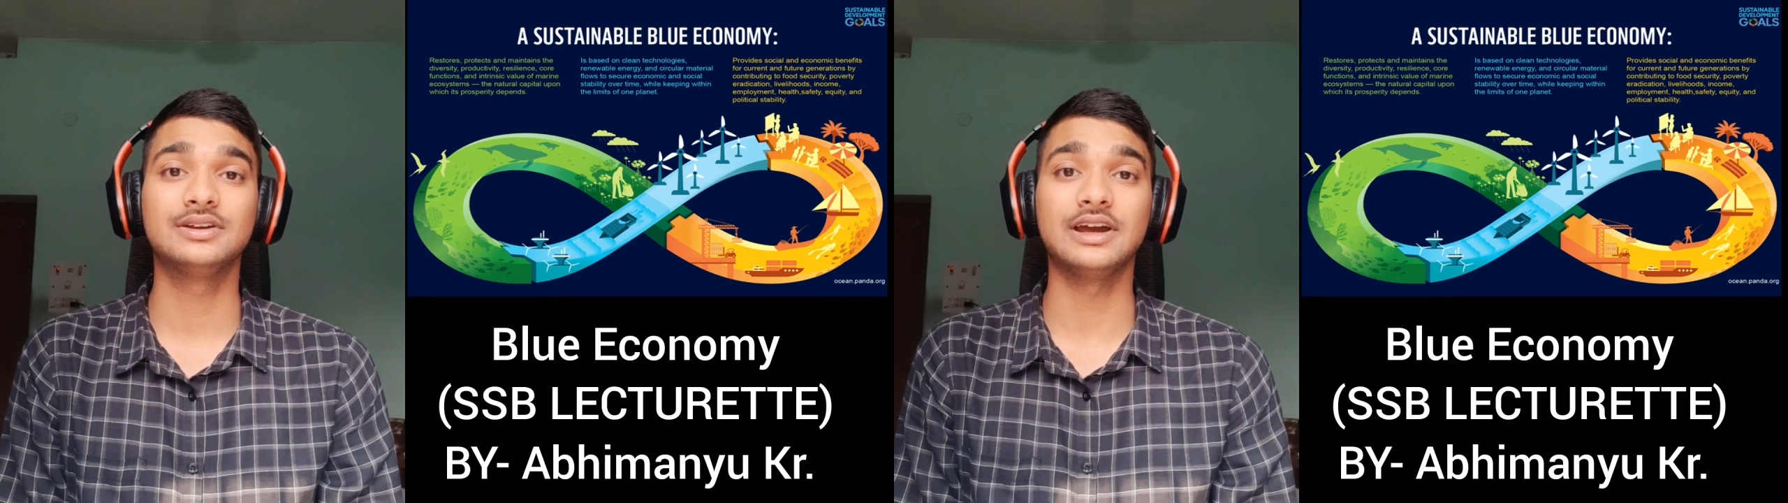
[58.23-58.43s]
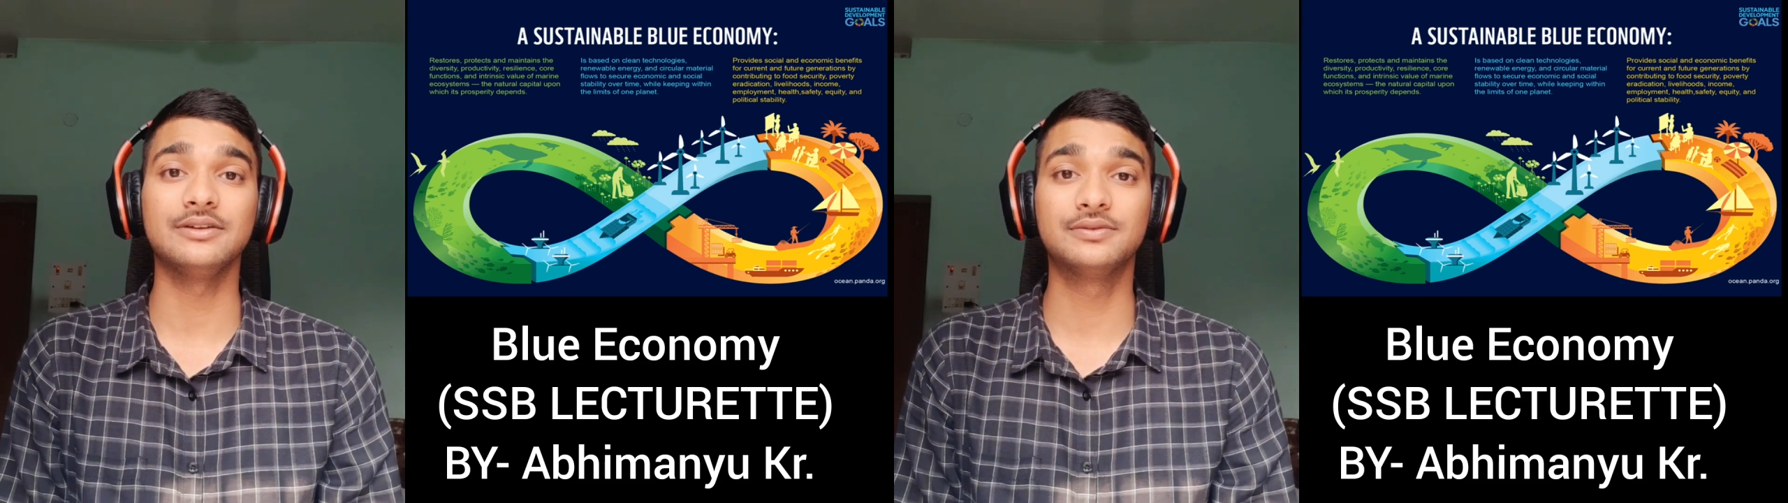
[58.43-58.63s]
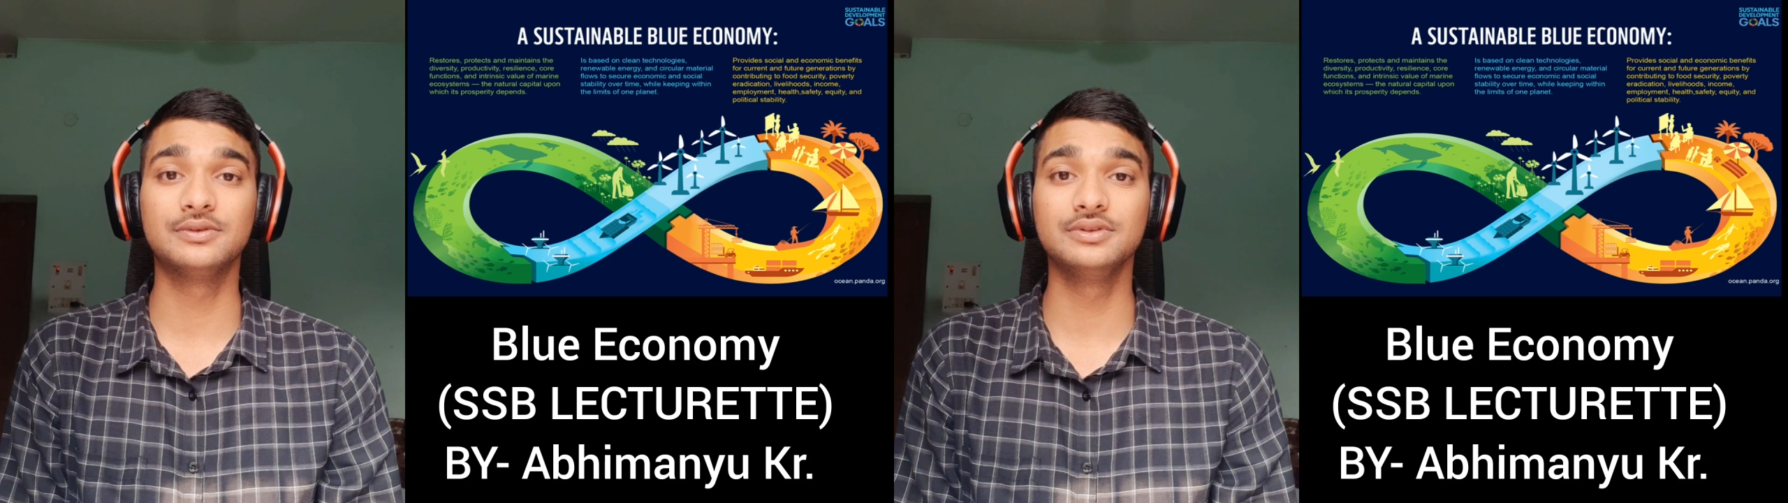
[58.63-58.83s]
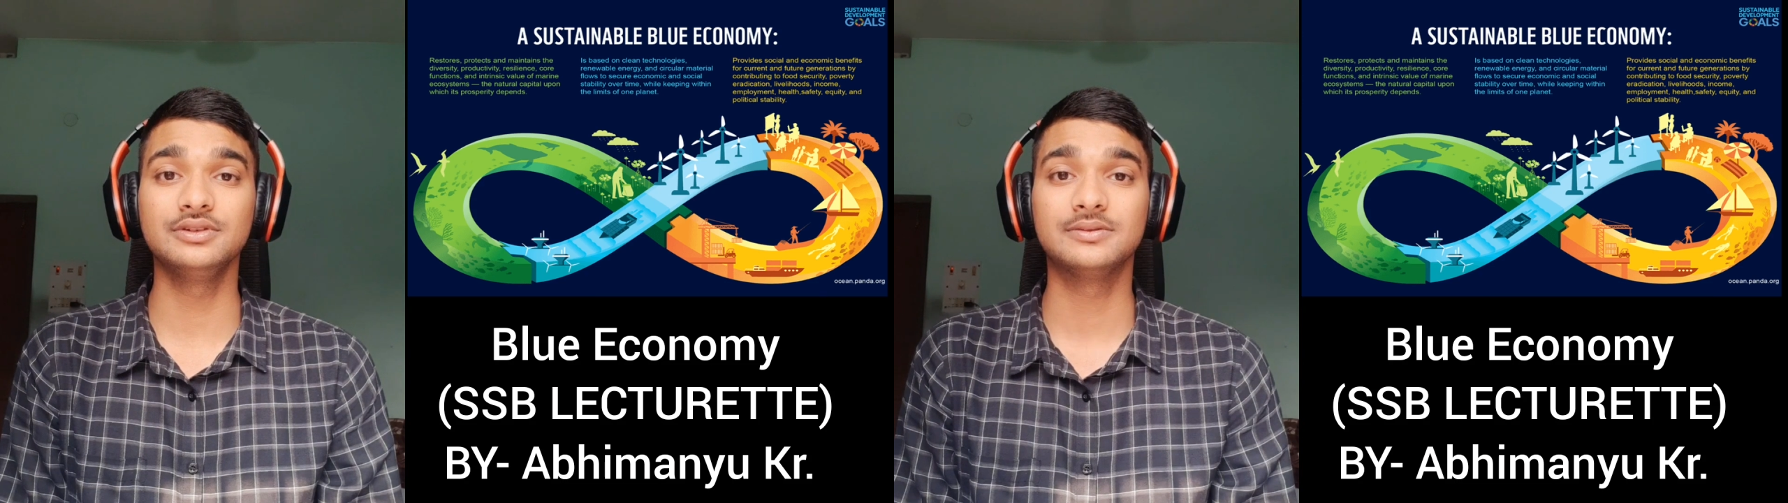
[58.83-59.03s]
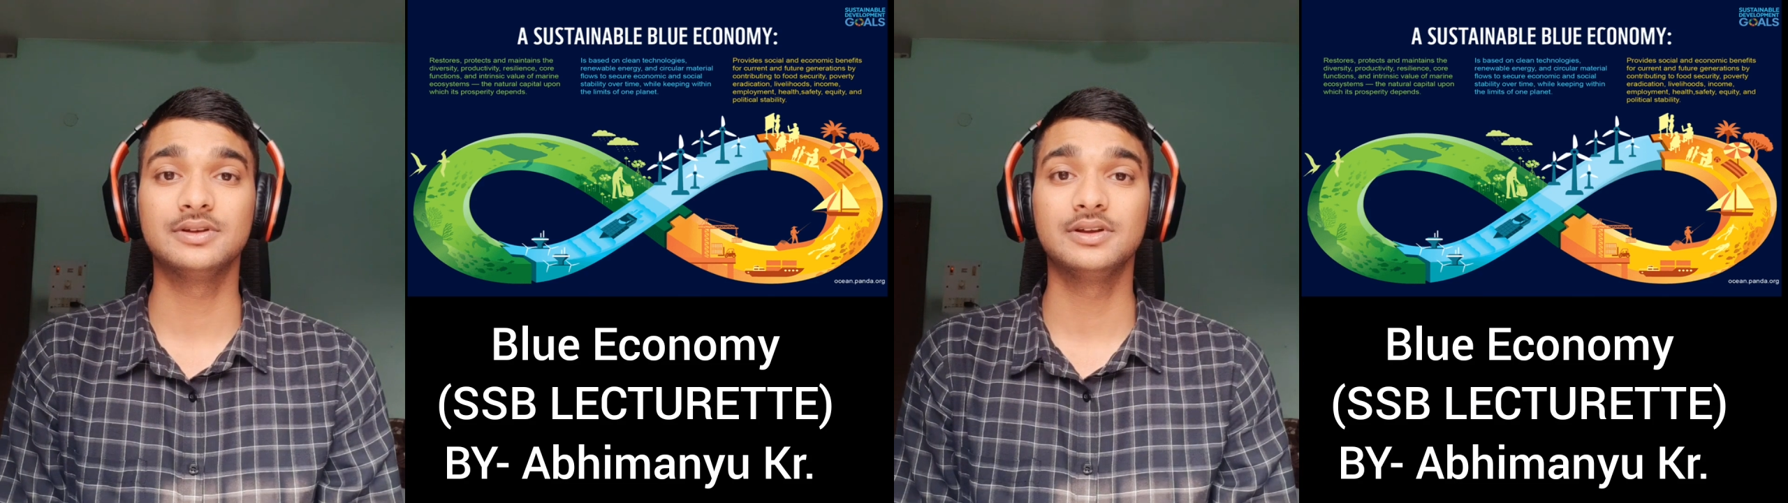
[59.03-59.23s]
typhoon,